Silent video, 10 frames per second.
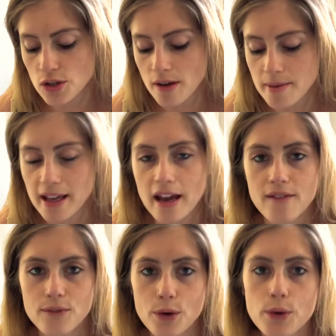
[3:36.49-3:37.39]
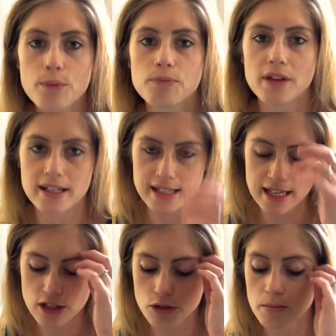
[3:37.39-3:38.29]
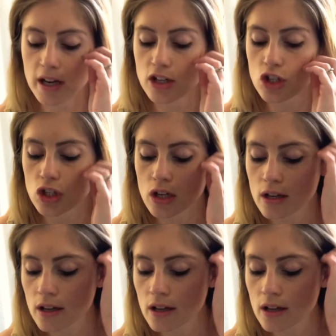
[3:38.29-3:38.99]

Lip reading: so I've been careful not to eat too much.